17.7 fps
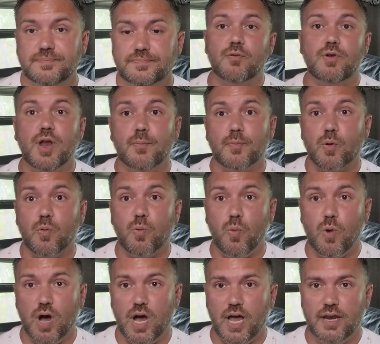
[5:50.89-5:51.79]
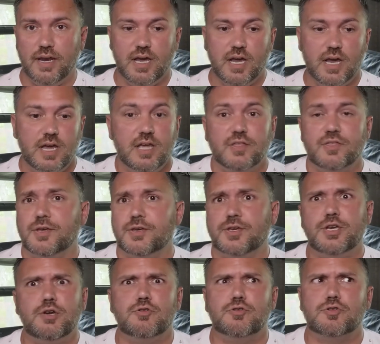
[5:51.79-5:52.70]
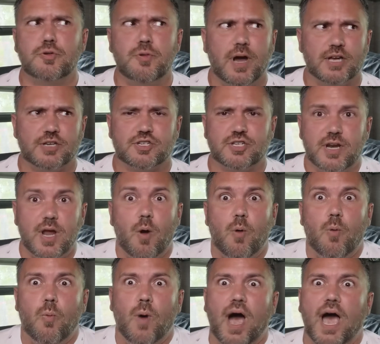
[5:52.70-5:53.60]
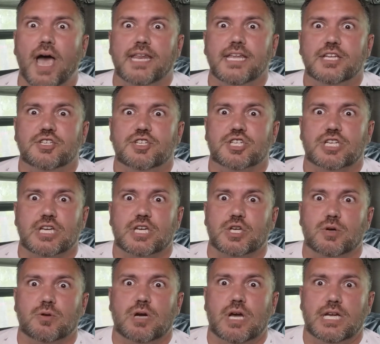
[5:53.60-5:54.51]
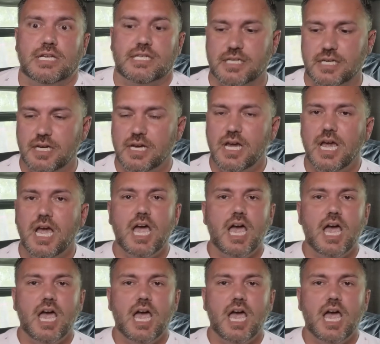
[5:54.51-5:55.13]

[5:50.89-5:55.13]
So number one the huge question why did she do it?